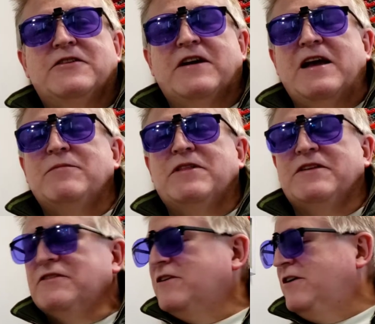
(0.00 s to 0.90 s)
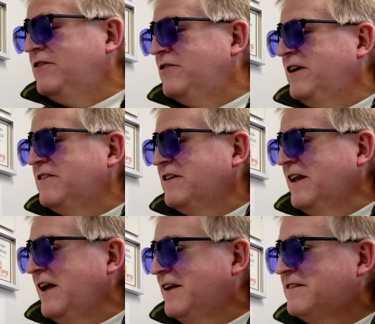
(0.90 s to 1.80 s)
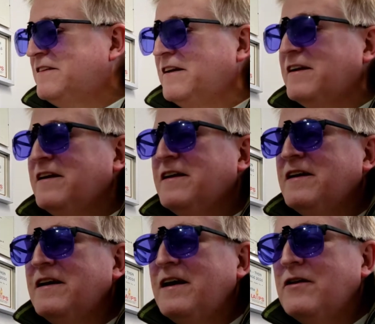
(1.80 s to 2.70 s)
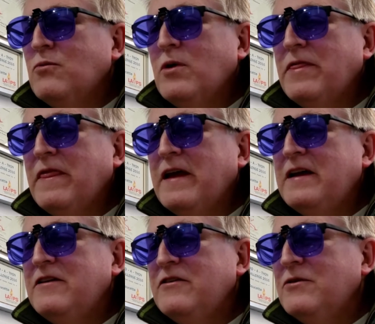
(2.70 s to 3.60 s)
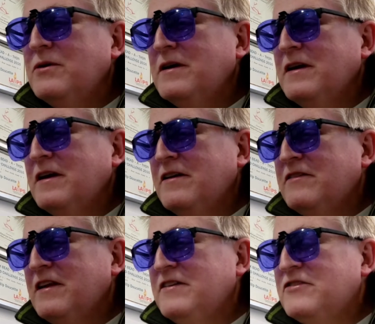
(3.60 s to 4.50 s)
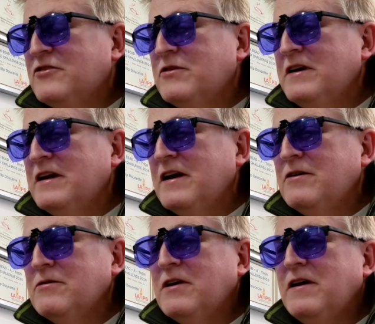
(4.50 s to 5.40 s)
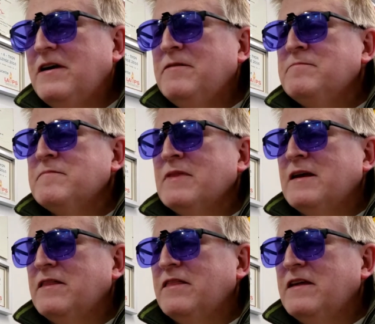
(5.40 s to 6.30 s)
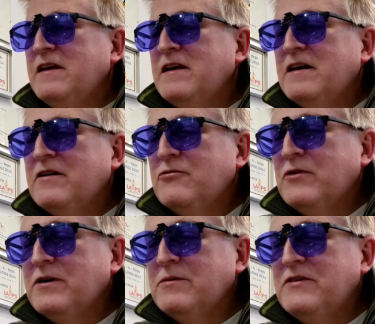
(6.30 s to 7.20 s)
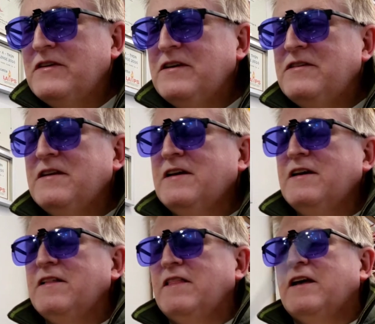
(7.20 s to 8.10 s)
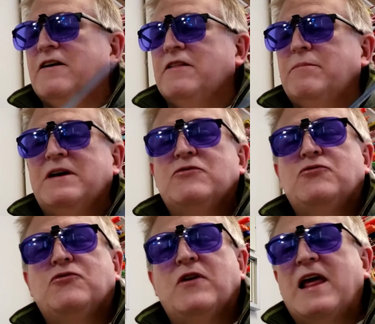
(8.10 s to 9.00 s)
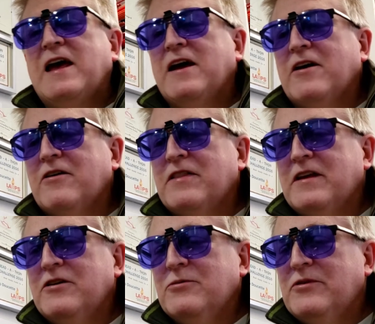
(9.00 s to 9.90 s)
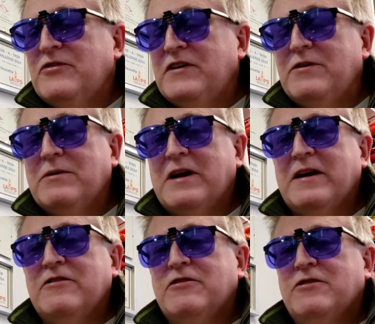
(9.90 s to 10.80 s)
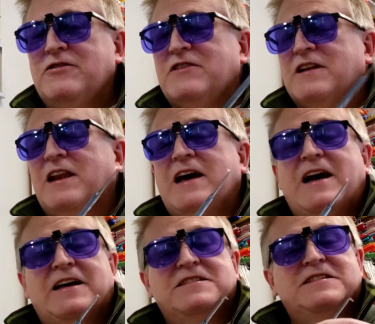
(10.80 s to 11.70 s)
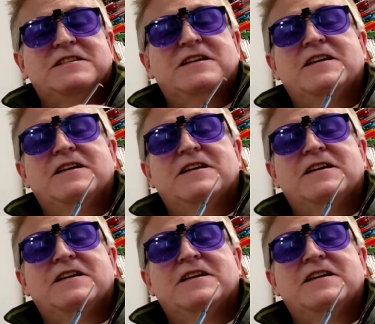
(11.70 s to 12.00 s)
They're amethyst contrast enhancing, and what they do is they screen out the frequencies that are the big flare that you will see when I introduce the glass